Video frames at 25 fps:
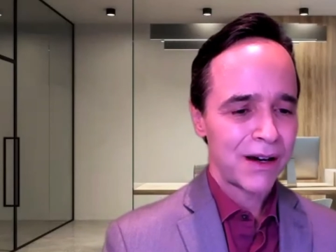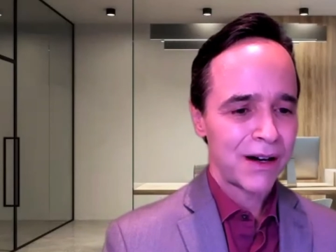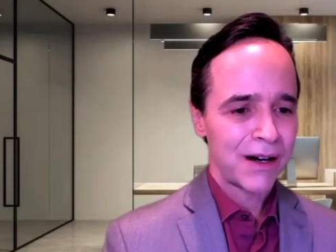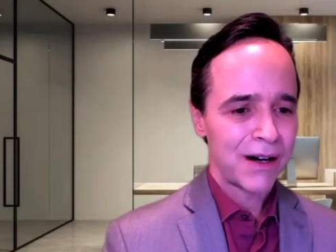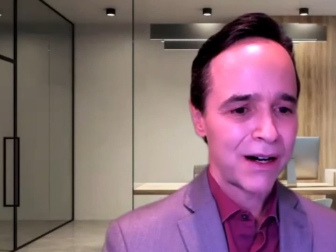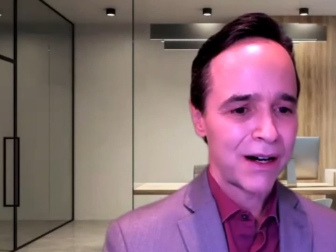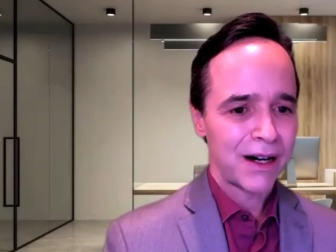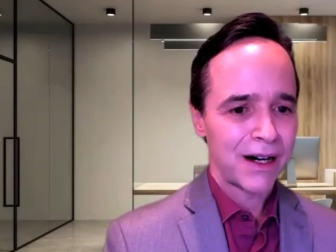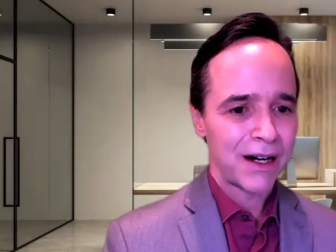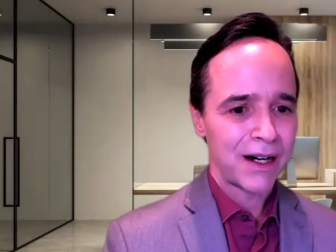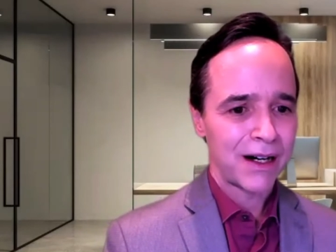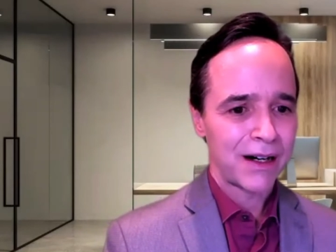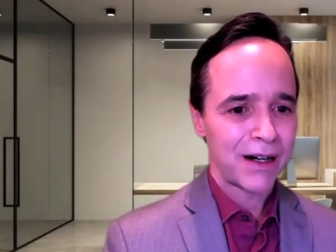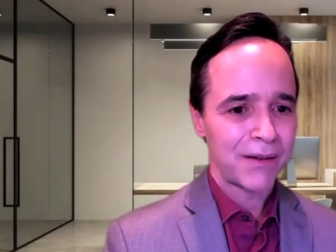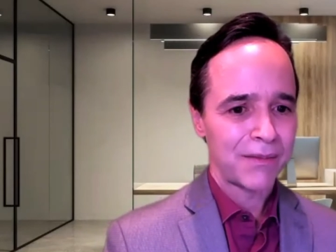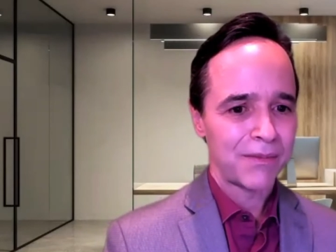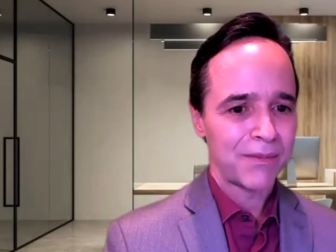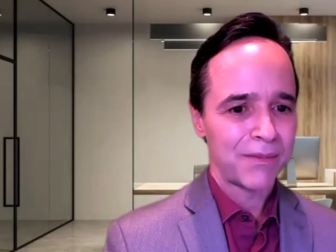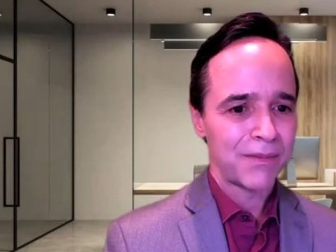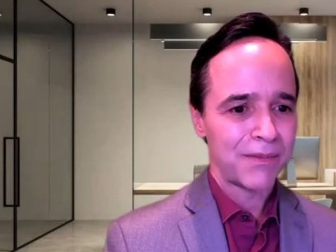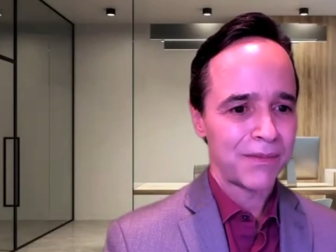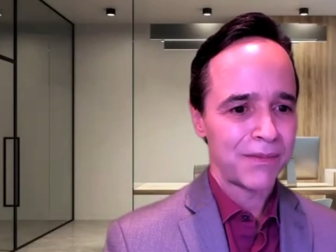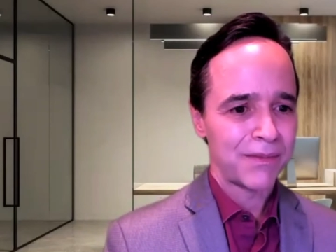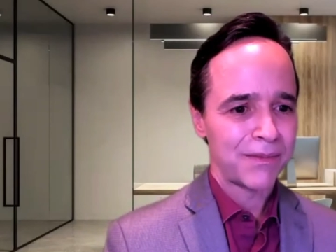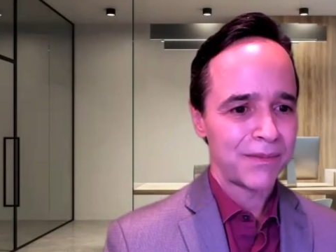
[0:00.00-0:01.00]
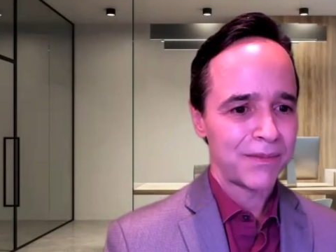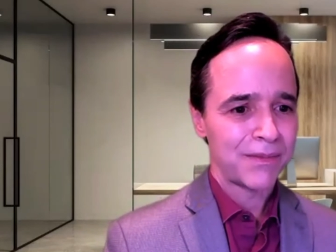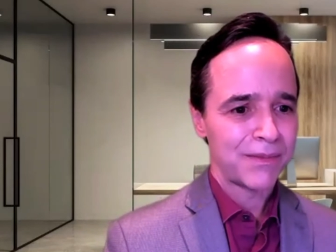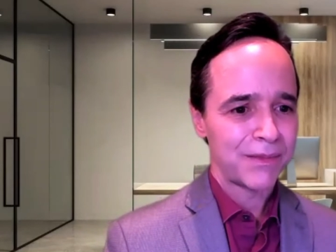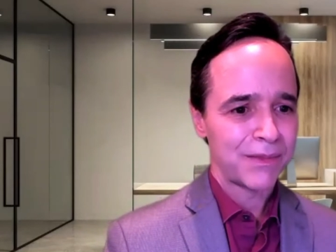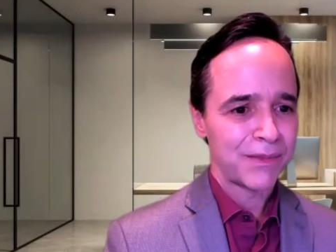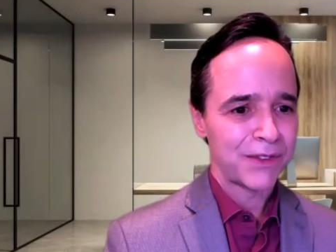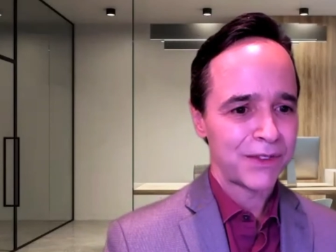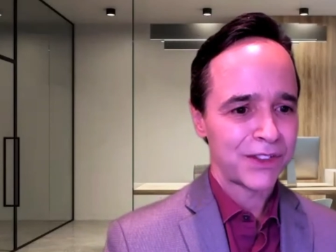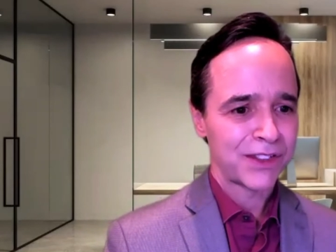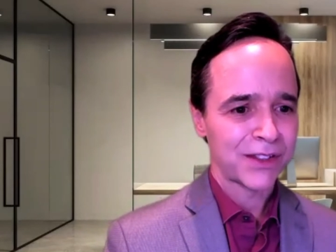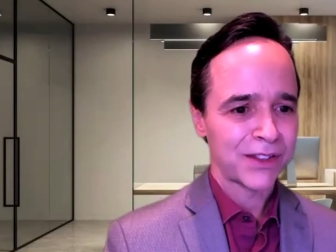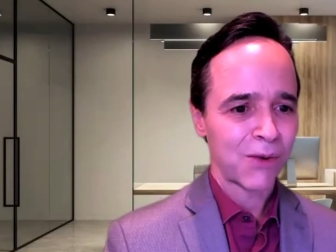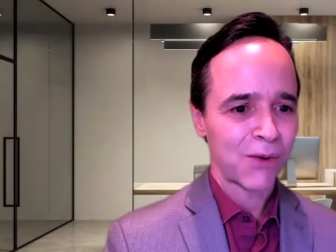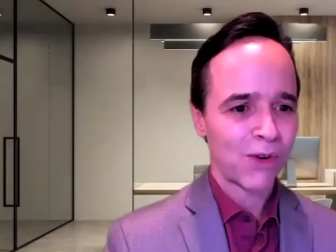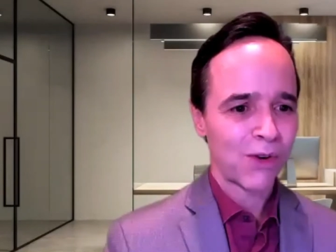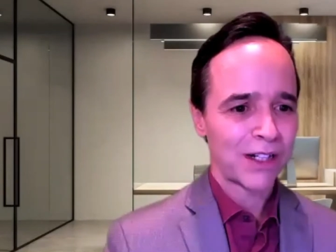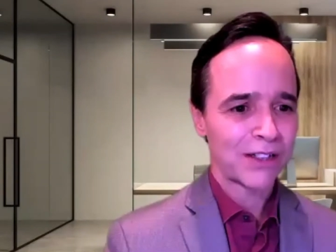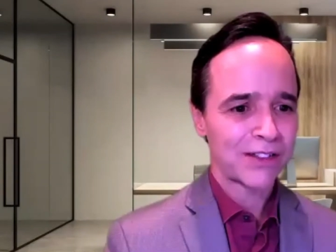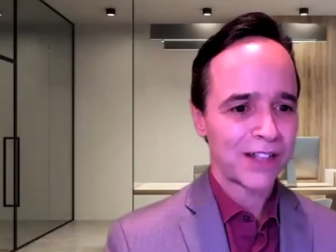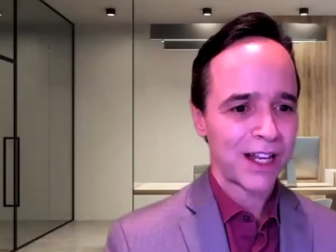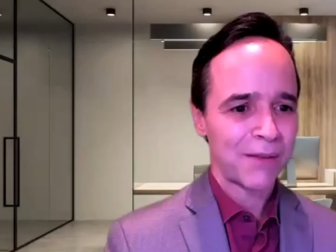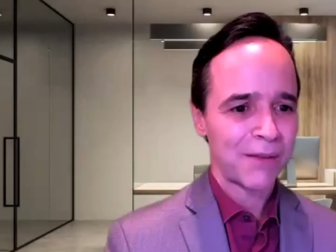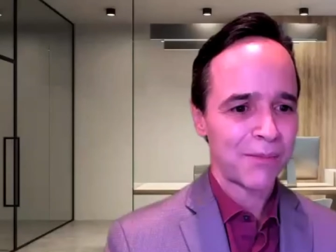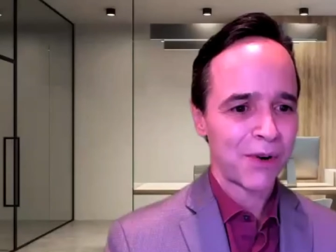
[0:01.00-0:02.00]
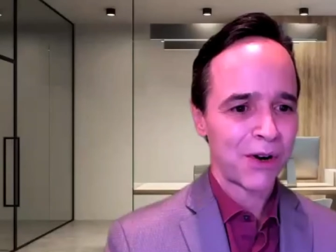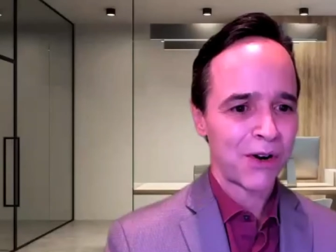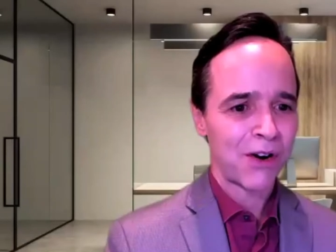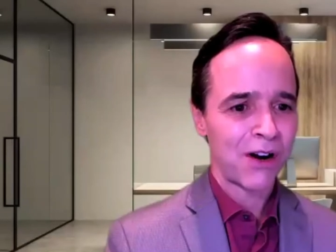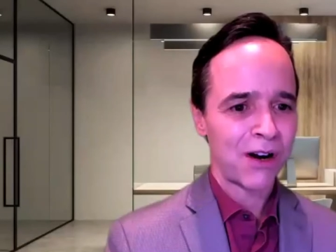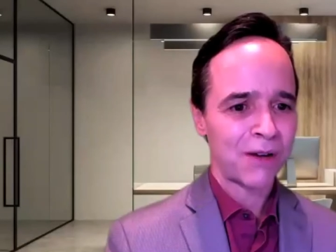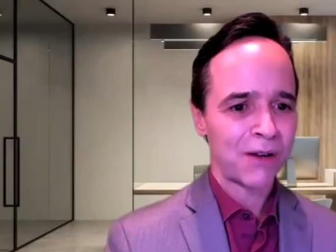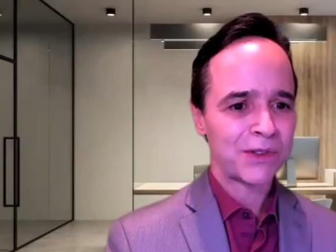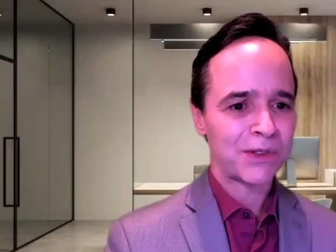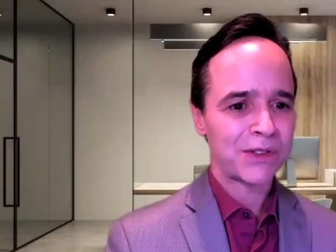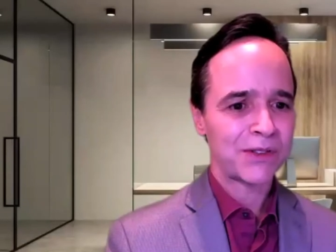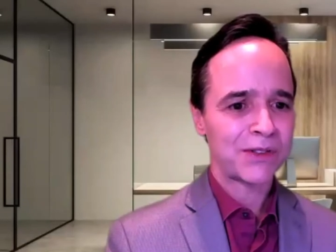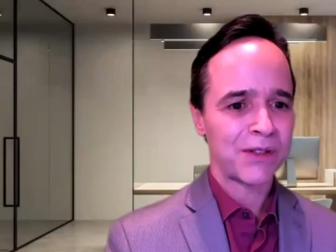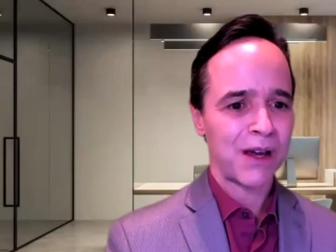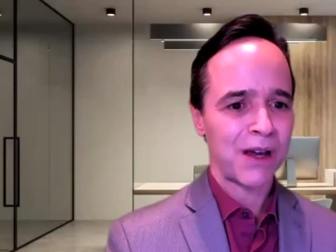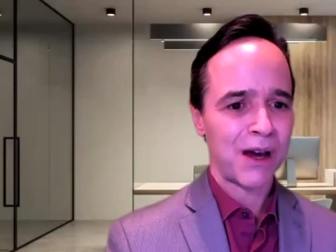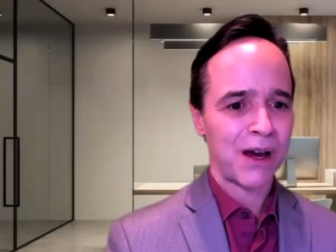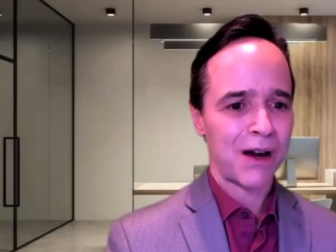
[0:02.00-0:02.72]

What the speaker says: Someone is saying perhaps